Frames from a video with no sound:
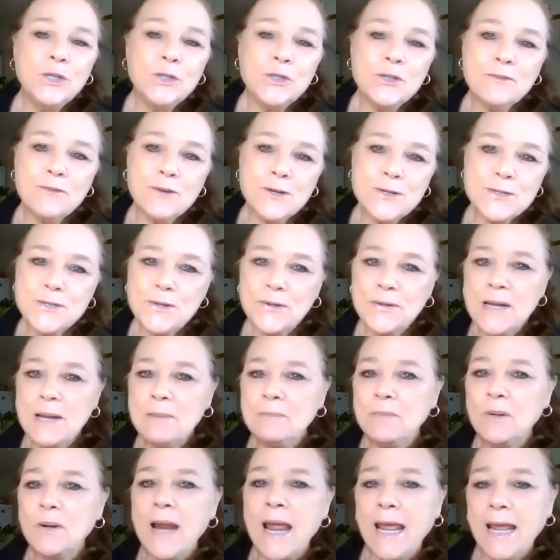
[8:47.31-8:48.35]
Universal
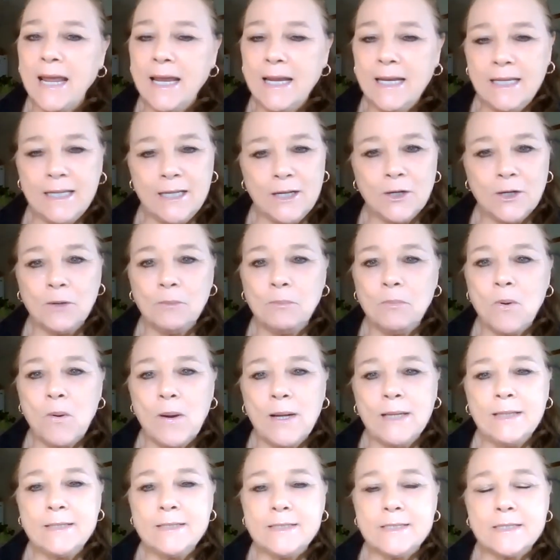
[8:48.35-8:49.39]
number 8 year
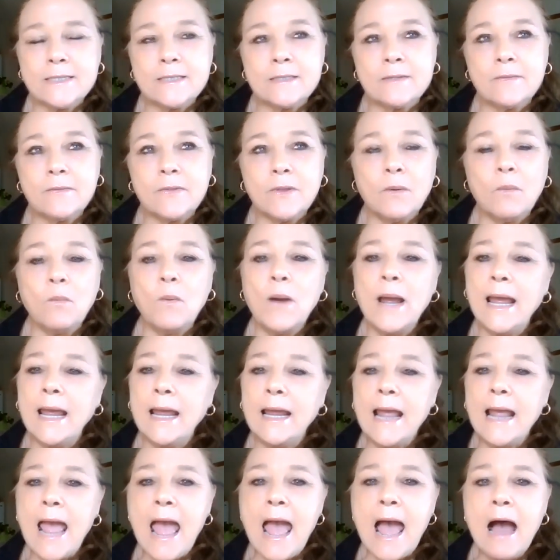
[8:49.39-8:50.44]
points the
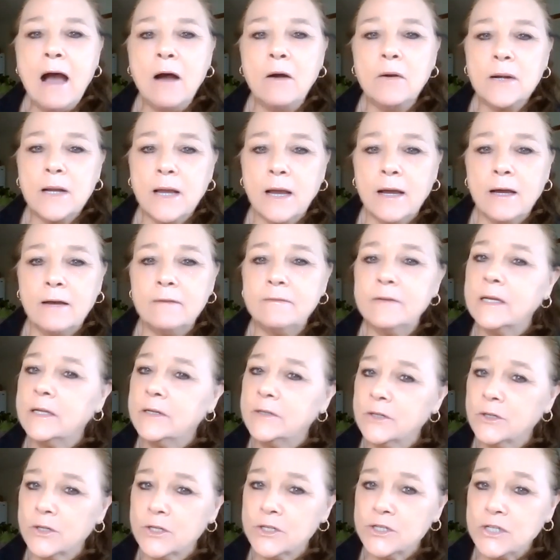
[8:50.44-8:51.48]
way out of
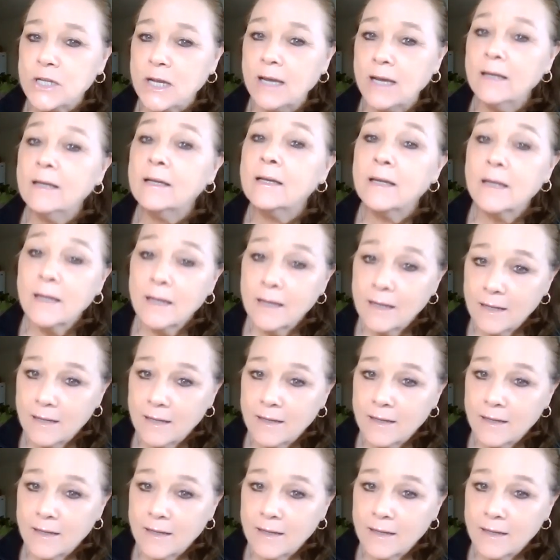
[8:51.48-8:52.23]
inertia